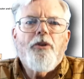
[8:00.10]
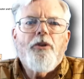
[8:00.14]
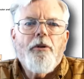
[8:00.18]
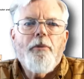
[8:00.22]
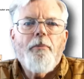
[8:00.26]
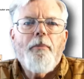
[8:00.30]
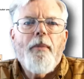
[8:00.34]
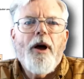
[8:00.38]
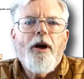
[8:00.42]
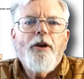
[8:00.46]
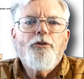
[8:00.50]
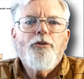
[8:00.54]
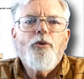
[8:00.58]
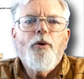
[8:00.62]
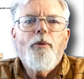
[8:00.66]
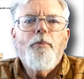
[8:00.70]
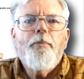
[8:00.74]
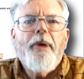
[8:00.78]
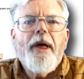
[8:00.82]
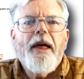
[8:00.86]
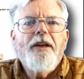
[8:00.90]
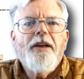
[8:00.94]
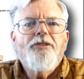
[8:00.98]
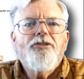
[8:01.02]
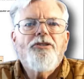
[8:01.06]
of the module
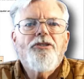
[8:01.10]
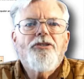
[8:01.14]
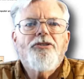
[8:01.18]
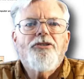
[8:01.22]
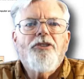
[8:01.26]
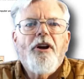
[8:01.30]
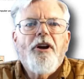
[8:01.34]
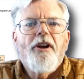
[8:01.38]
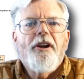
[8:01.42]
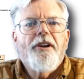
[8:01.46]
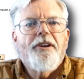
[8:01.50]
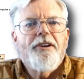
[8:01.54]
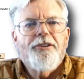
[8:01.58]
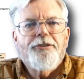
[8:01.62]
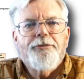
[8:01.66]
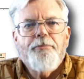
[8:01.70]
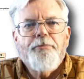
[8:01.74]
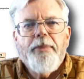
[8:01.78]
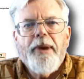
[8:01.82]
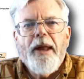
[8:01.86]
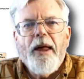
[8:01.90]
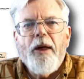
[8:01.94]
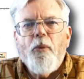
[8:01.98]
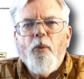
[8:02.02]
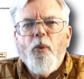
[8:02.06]
pages
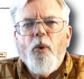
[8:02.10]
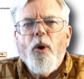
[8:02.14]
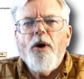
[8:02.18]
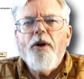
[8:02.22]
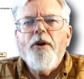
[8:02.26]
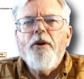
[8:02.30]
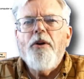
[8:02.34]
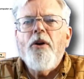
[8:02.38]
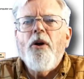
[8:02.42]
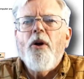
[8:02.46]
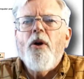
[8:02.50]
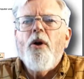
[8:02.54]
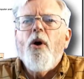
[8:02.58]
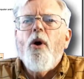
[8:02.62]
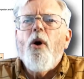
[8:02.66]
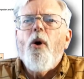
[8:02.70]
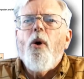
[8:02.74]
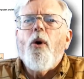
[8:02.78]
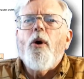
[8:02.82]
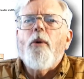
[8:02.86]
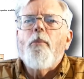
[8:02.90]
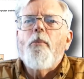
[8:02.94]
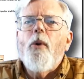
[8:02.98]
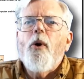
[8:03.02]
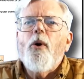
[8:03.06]
display 1
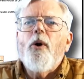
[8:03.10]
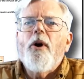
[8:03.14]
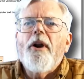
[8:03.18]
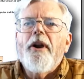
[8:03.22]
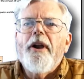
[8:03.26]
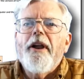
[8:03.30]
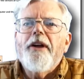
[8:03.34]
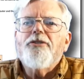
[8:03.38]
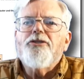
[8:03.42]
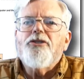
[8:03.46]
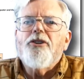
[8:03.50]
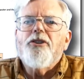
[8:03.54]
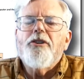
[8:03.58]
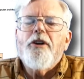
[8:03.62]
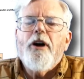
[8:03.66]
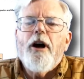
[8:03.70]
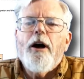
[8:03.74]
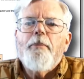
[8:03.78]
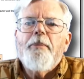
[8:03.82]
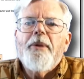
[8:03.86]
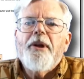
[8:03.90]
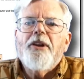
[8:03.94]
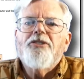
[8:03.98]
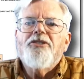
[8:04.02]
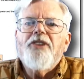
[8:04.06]
or more lecture
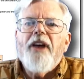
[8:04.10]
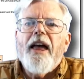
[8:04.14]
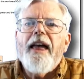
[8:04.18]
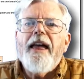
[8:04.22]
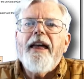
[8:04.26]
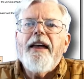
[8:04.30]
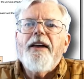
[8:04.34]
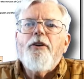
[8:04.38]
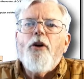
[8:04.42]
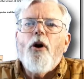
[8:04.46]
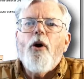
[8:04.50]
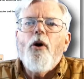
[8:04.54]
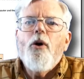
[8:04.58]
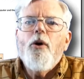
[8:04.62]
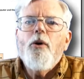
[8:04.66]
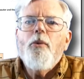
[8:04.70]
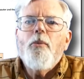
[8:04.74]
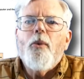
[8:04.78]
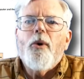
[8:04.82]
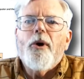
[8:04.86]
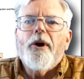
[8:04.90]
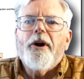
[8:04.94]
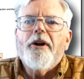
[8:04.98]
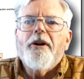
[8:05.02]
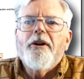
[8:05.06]
topics and
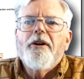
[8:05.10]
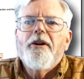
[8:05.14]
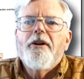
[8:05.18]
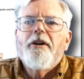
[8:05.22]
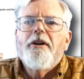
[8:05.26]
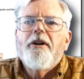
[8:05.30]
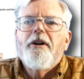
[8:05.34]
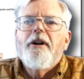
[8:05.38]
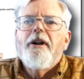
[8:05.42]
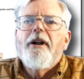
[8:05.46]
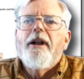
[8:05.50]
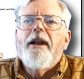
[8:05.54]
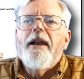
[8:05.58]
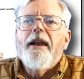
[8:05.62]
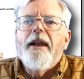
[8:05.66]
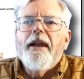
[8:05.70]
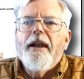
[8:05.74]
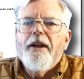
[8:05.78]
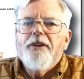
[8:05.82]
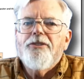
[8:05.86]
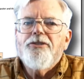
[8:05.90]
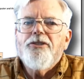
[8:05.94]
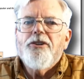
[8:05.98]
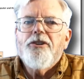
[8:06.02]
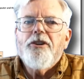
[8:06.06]
homework.
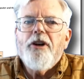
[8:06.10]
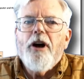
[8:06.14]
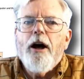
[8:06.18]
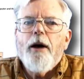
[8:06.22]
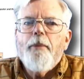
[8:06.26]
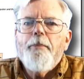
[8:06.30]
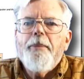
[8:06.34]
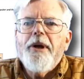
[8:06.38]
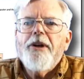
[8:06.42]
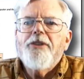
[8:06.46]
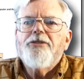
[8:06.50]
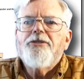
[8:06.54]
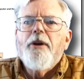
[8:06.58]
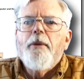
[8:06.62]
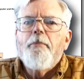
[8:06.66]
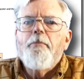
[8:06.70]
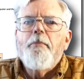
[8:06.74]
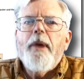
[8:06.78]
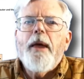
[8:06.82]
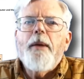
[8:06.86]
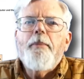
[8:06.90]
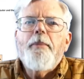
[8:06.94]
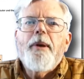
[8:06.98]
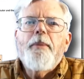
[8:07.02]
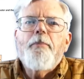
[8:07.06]
Lecture topics
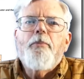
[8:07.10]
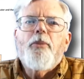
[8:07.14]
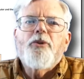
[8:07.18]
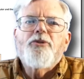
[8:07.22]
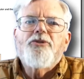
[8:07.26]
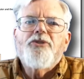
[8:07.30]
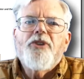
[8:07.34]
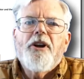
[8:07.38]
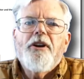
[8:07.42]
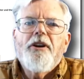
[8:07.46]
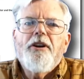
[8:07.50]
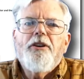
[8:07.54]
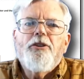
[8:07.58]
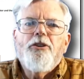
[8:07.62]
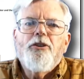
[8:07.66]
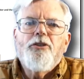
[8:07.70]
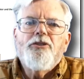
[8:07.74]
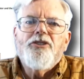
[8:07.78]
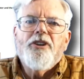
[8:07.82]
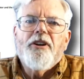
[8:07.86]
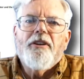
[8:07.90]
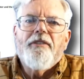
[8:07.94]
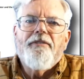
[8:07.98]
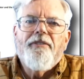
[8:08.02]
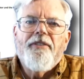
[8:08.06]
may be presented
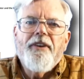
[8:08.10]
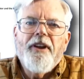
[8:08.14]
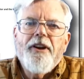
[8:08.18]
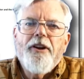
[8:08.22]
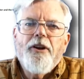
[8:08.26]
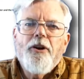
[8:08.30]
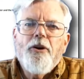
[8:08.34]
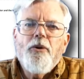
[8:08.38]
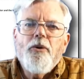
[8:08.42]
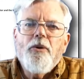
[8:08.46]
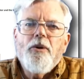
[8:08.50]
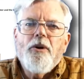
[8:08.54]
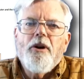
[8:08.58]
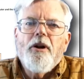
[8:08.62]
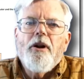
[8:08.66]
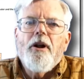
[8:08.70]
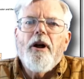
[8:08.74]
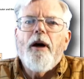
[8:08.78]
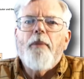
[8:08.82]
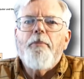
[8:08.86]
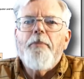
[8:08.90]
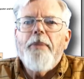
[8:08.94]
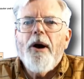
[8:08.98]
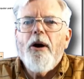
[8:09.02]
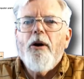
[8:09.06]
using a video,
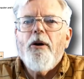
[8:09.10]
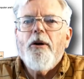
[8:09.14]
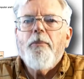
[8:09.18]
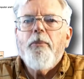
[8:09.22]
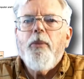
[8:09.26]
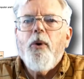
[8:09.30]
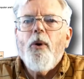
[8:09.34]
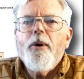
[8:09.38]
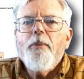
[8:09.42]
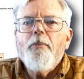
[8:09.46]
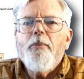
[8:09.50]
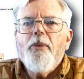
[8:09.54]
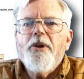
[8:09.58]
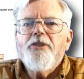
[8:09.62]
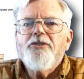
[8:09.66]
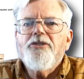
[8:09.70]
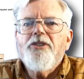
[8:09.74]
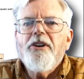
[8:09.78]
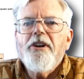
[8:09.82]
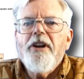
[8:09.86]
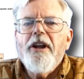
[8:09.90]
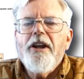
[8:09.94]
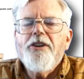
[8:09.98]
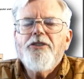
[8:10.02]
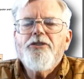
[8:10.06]
a PowerPoint
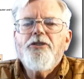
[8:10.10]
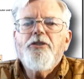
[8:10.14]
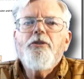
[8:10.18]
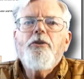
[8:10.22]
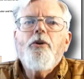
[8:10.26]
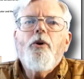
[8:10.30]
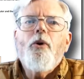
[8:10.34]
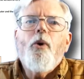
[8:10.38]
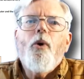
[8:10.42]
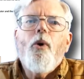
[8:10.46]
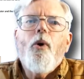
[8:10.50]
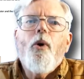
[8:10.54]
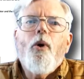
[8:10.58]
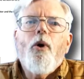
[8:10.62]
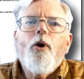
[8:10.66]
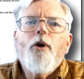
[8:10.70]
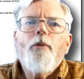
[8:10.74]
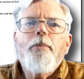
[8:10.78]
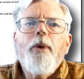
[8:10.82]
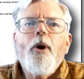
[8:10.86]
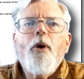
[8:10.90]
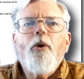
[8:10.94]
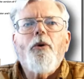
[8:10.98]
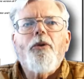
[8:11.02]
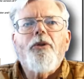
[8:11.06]
presentation, or
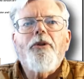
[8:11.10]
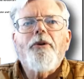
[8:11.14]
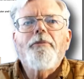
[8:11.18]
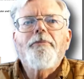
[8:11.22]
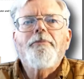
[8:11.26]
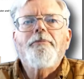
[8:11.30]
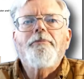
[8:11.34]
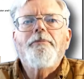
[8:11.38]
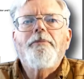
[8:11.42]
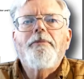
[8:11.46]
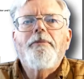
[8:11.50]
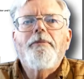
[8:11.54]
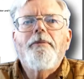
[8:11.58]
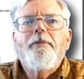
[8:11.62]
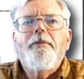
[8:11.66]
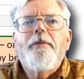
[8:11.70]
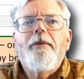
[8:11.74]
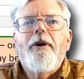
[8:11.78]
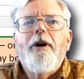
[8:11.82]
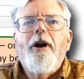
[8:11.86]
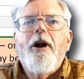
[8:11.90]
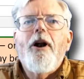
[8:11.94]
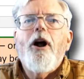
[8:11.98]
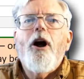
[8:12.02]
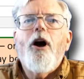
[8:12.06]
both.
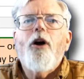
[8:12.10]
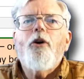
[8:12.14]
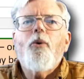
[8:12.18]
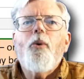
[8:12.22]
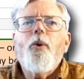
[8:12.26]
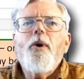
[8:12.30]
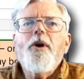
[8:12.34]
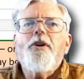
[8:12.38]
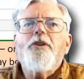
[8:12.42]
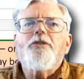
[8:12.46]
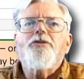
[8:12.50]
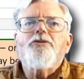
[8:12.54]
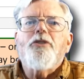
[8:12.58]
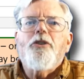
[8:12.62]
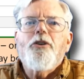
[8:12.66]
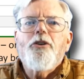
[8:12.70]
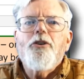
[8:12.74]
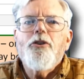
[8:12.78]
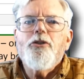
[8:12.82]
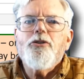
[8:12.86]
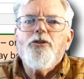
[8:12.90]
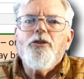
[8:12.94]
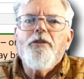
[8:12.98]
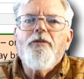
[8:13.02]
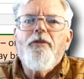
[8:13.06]
A quiz
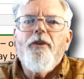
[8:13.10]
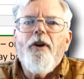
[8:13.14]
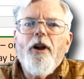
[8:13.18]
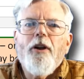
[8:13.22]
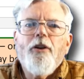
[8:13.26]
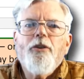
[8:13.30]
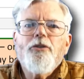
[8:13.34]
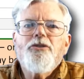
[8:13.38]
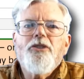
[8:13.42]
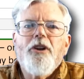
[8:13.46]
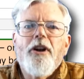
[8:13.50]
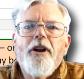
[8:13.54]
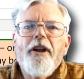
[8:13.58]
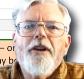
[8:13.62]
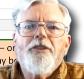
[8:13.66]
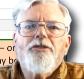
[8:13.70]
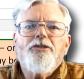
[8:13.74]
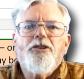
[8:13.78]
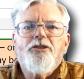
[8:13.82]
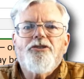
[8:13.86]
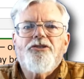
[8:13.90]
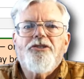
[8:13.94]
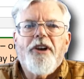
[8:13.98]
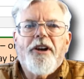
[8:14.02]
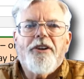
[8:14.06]
usually follows
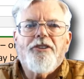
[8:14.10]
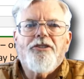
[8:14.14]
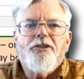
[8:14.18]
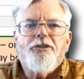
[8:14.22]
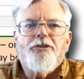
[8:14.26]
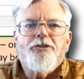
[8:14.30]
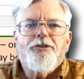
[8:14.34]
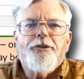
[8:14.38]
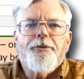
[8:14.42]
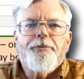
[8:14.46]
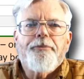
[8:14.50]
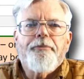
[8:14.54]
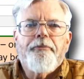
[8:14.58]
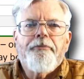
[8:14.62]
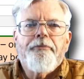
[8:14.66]
lecture sections.